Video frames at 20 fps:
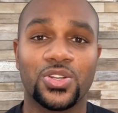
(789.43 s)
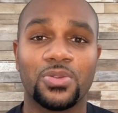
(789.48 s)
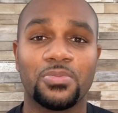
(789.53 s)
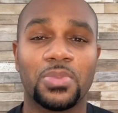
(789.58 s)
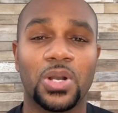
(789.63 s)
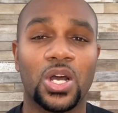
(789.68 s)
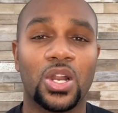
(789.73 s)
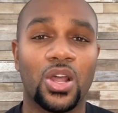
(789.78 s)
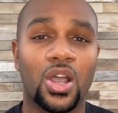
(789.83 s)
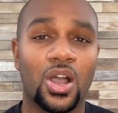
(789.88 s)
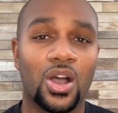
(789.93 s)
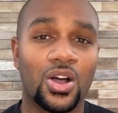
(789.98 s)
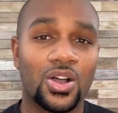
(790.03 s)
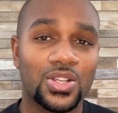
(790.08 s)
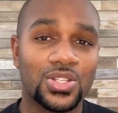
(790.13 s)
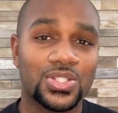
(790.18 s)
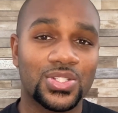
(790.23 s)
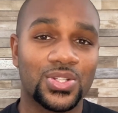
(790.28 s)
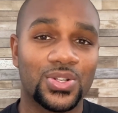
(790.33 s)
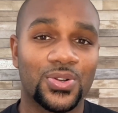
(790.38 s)
But
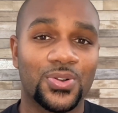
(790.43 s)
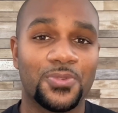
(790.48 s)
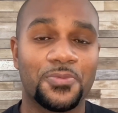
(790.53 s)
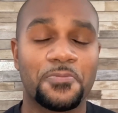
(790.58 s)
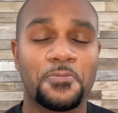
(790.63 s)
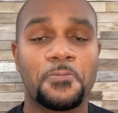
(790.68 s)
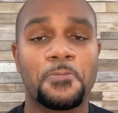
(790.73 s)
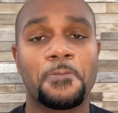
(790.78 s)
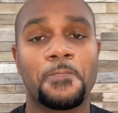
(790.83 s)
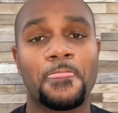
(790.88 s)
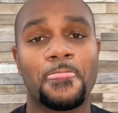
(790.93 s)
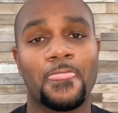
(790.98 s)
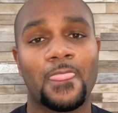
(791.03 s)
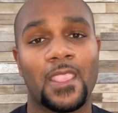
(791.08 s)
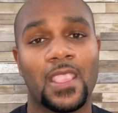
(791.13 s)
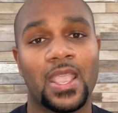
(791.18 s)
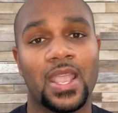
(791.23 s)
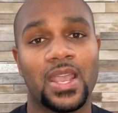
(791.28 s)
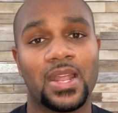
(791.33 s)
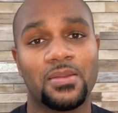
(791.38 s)
also
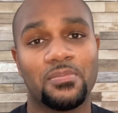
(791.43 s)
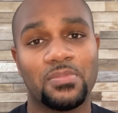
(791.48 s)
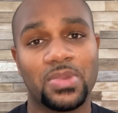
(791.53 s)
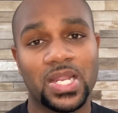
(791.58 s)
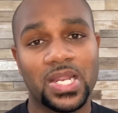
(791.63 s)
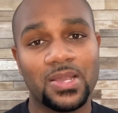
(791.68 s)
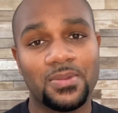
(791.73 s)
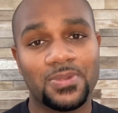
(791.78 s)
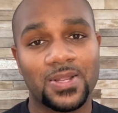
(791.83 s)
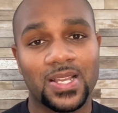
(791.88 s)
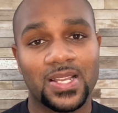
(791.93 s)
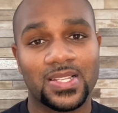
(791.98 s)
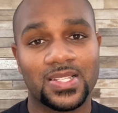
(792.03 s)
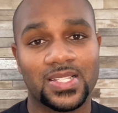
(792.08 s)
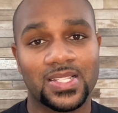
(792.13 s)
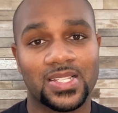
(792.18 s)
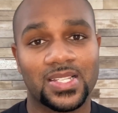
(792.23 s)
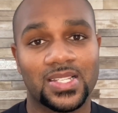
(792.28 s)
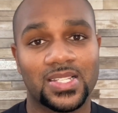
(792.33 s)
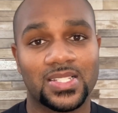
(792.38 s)
at many
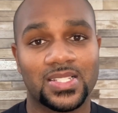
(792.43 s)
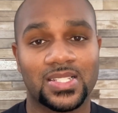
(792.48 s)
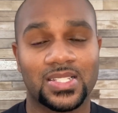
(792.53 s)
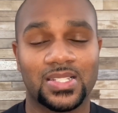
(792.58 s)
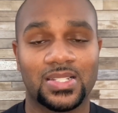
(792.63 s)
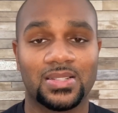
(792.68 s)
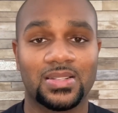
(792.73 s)
places,